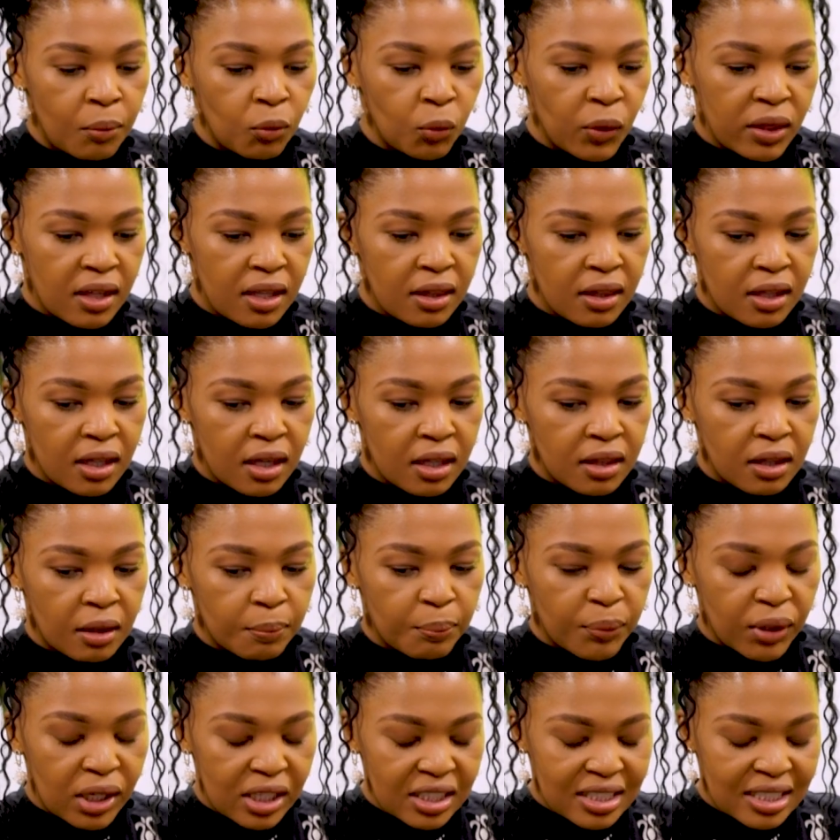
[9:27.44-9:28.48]
within the
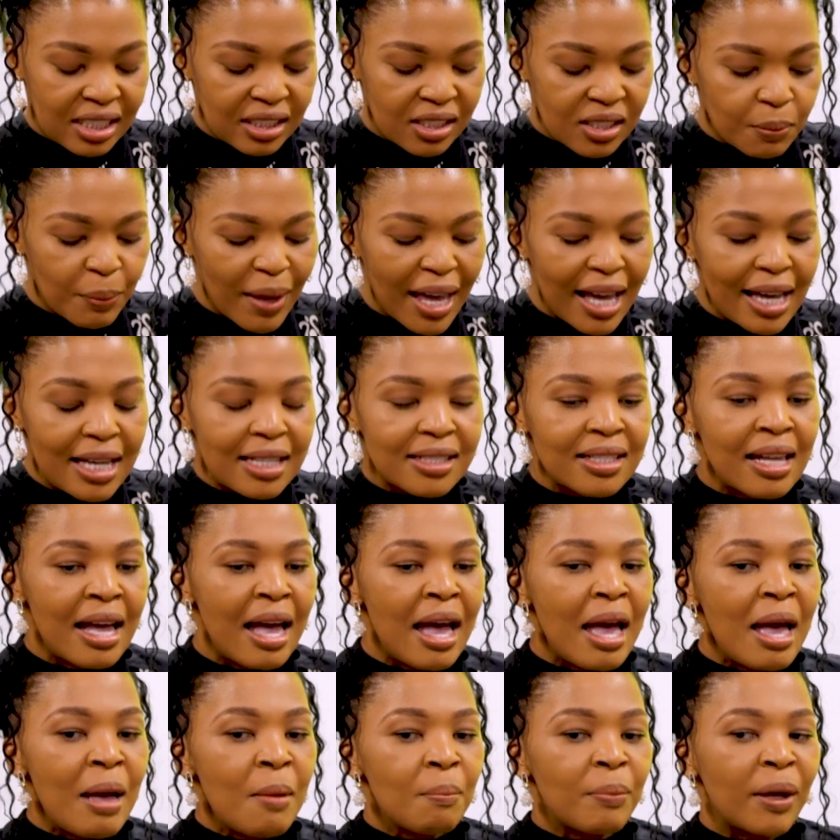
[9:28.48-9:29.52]
political space,
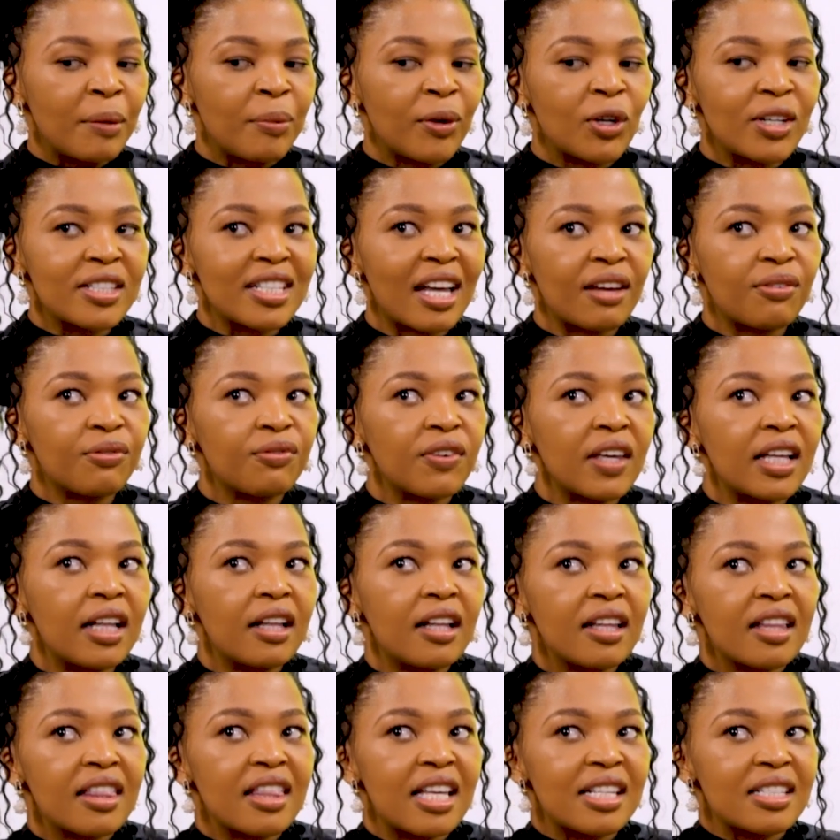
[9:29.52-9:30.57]
but because I
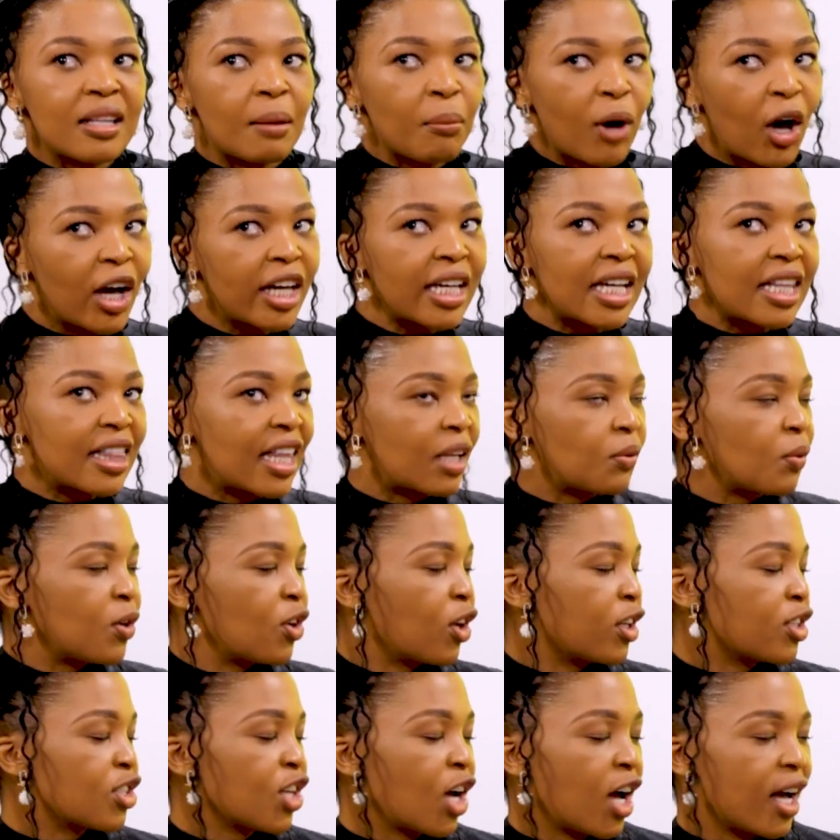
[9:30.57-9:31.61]
feel there's a market that we're
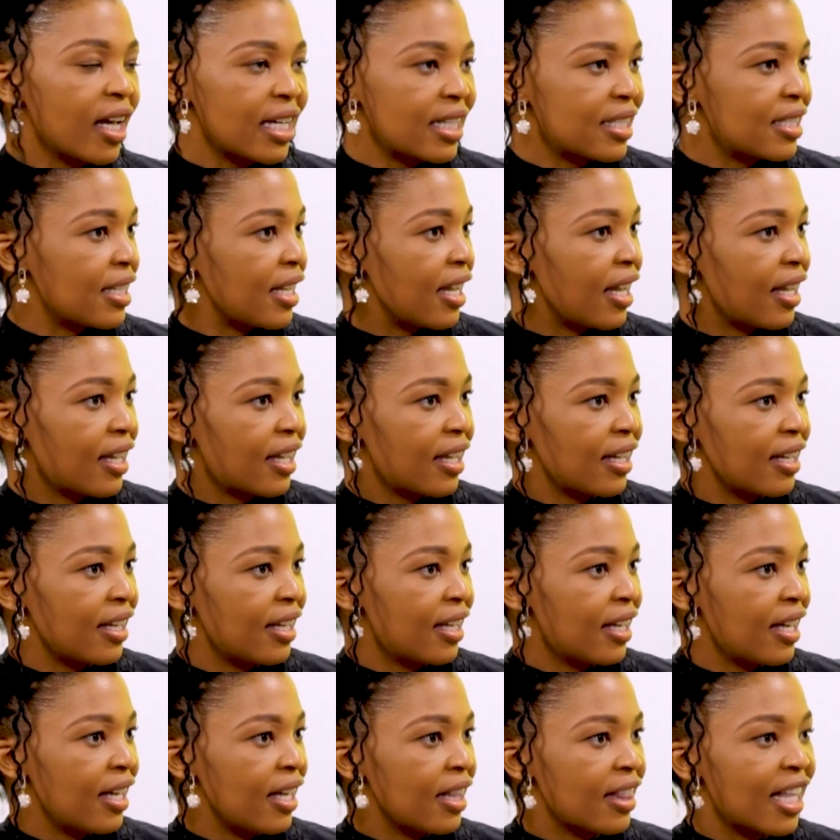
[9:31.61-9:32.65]
not targeting.
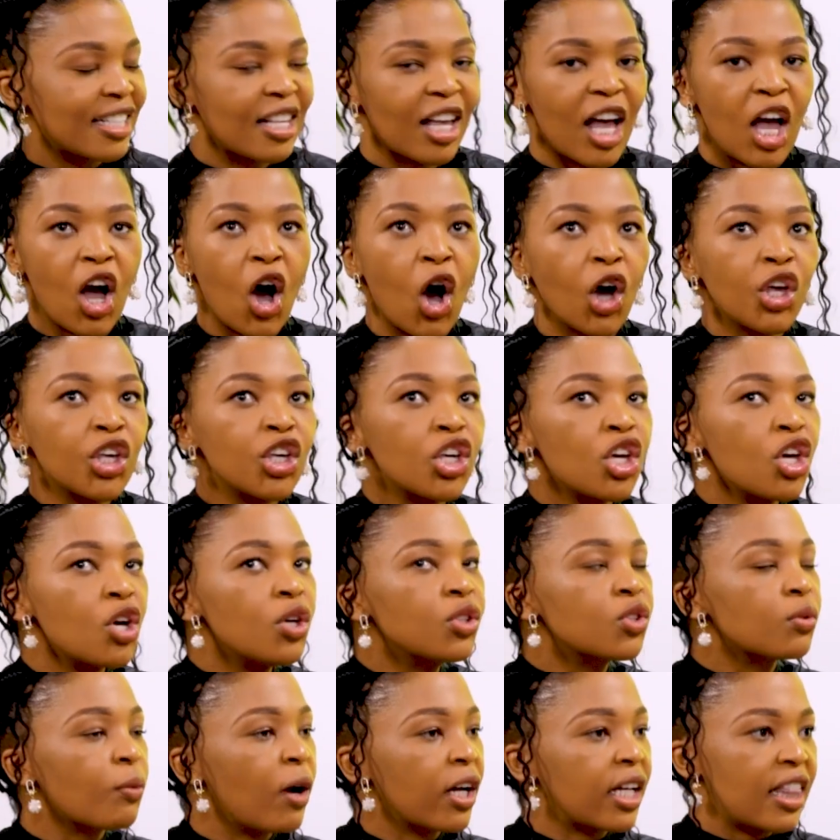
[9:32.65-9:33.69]
there's a
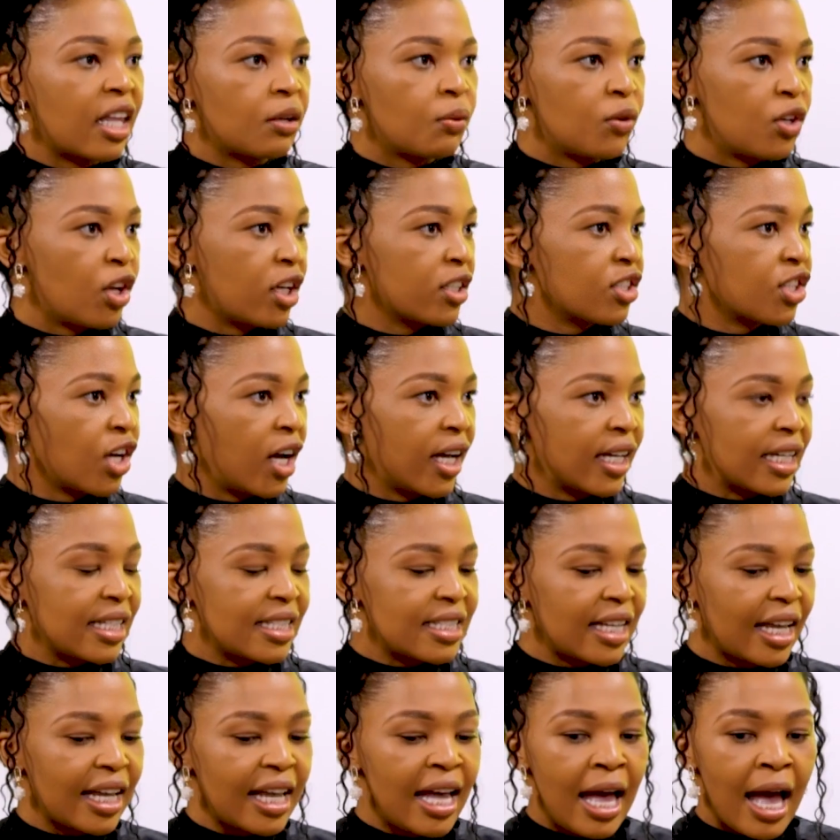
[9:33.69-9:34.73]
huge market that we're not
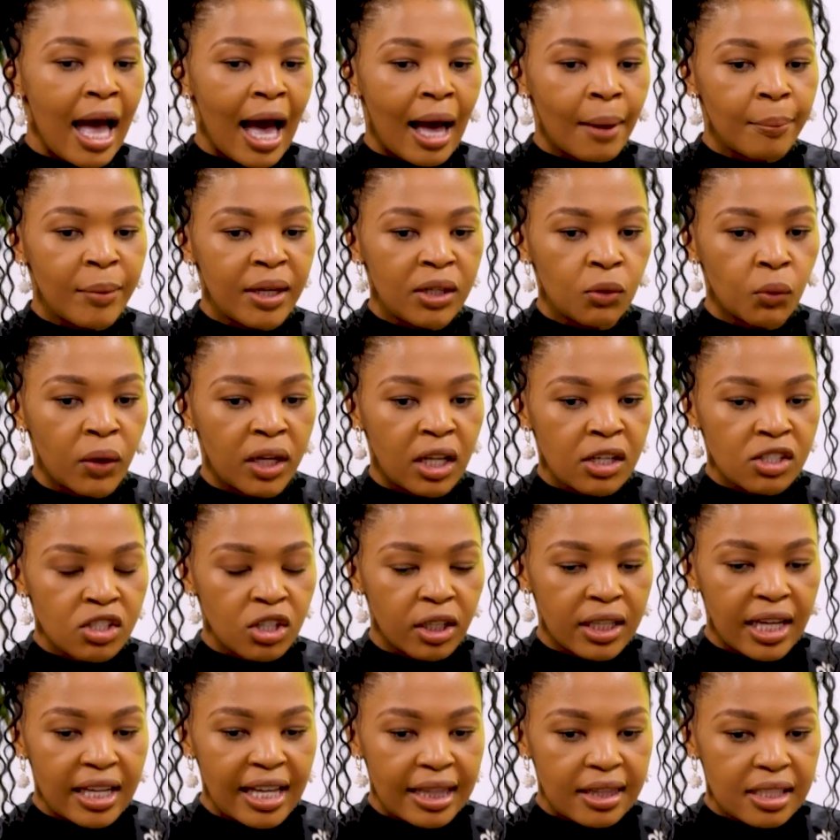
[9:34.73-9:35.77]
targeting. I mean, when I was
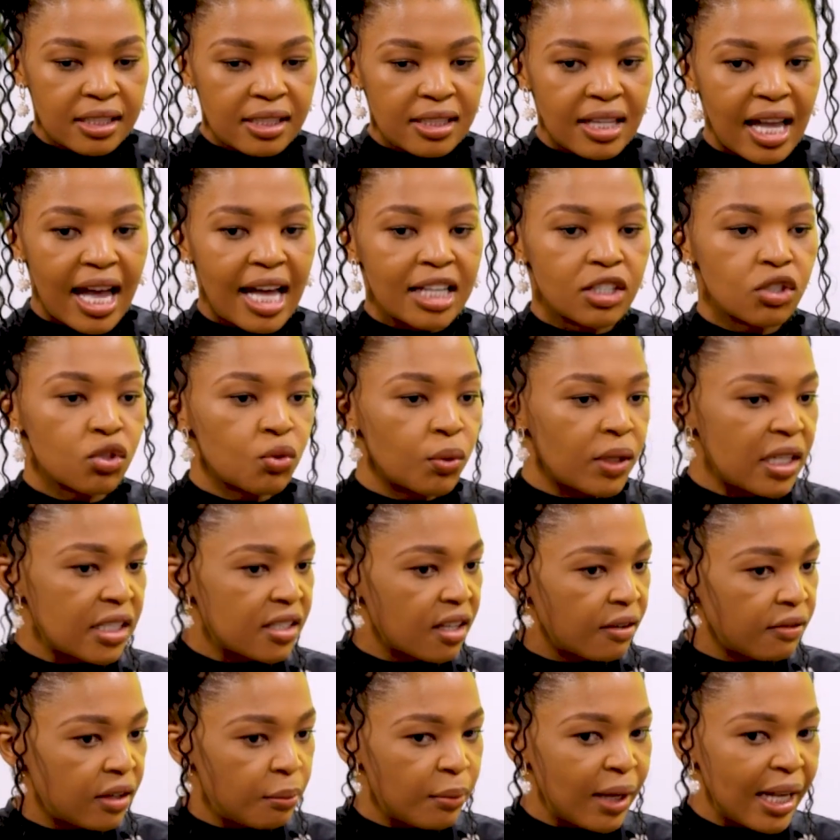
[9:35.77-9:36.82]
looking at the stats,
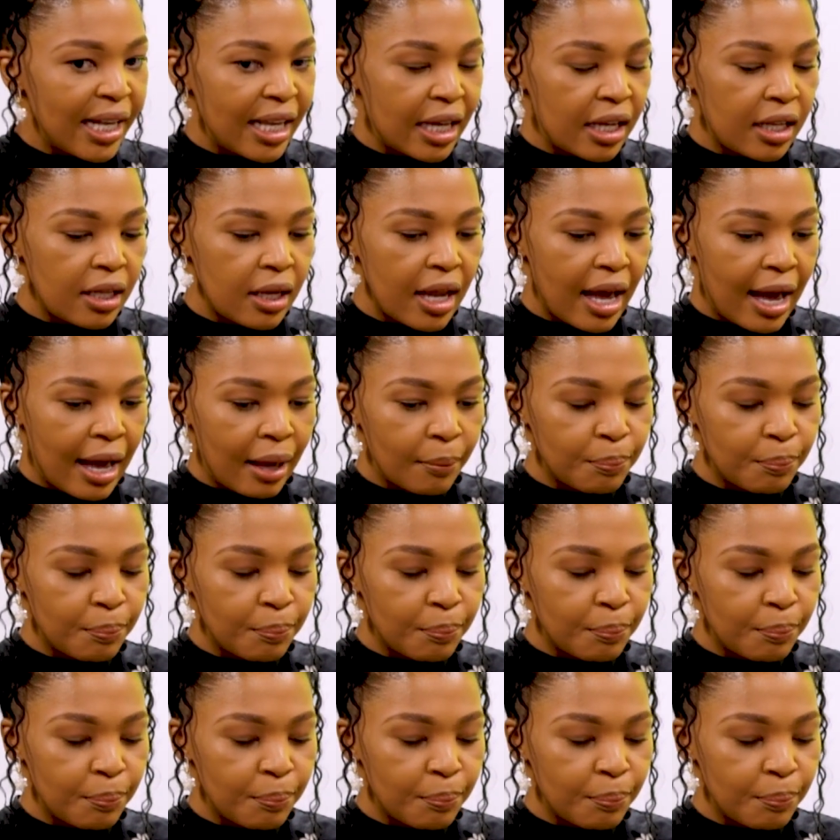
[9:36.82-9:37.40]
27 million